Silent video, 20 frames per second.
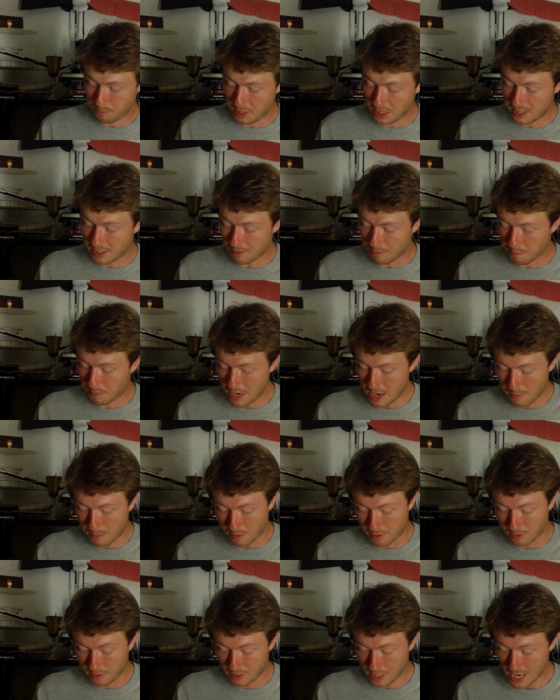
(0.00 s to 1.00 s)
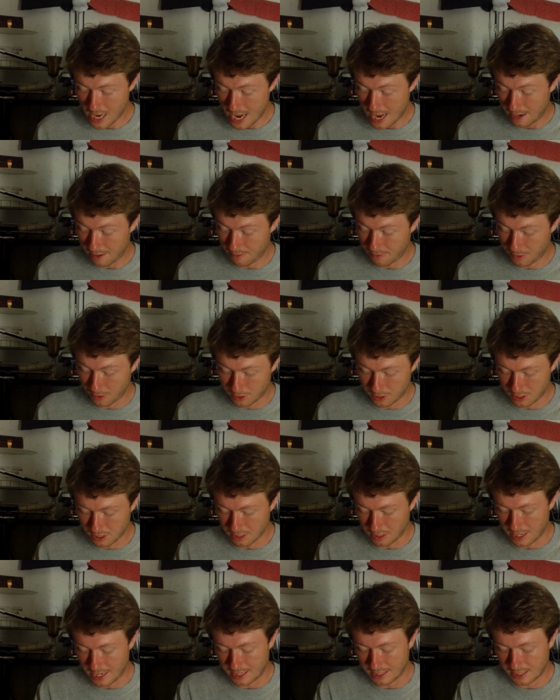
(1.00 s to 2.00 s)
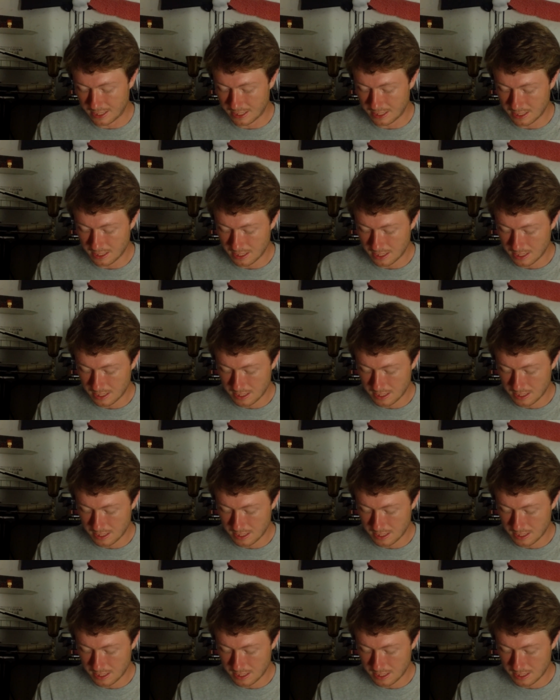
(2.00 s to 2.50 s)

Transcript: piece of paper at first glance,